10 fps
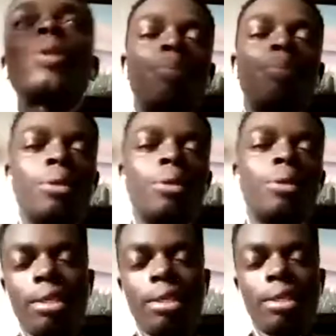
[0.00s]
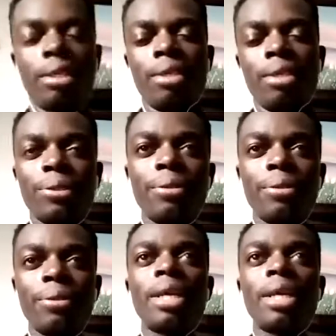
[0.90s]
approach solution.
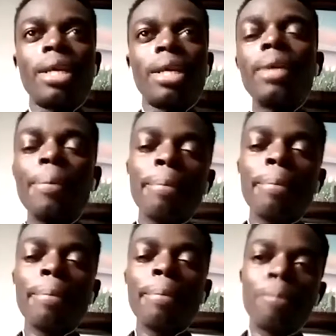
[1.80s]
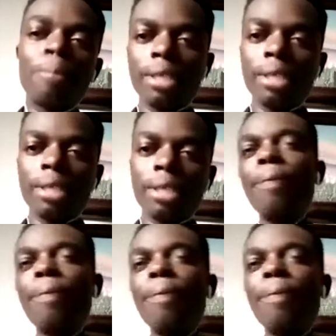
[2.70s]
And what I mean by top is our
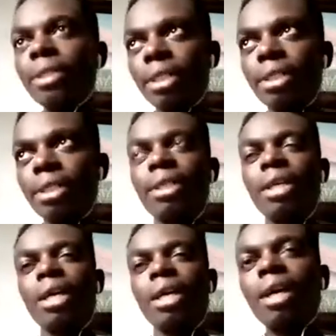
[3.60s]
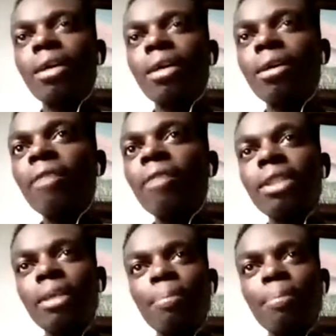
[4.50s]
policies. Our
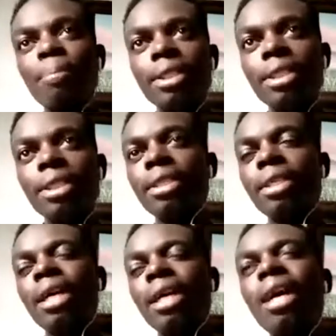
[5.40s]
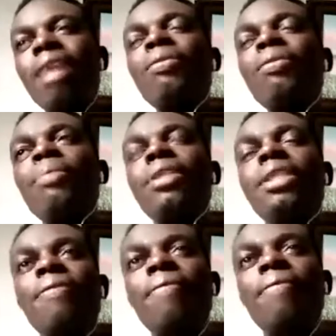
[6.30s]
governmental policies have to be
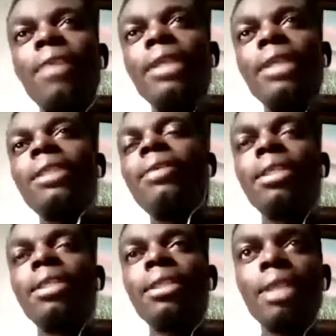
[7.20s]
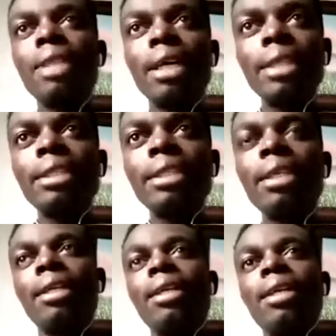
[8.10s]
redefined and redesigned
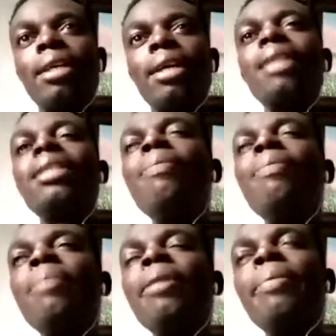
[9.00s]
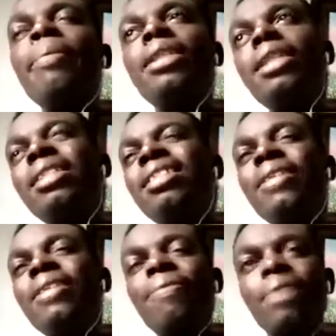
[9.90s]
and implemented
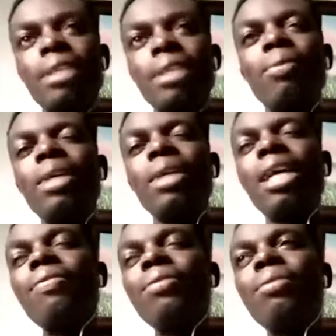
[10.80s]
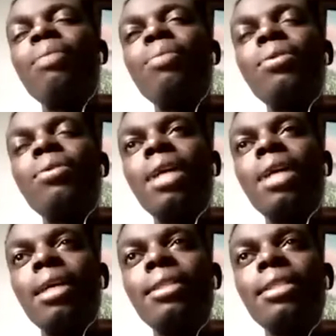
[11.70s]
differently. We have to be able to
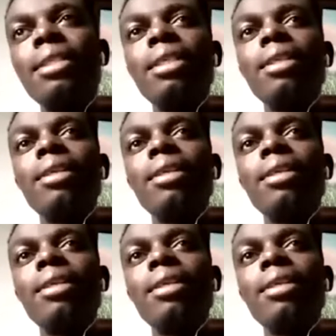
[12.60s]
guarantee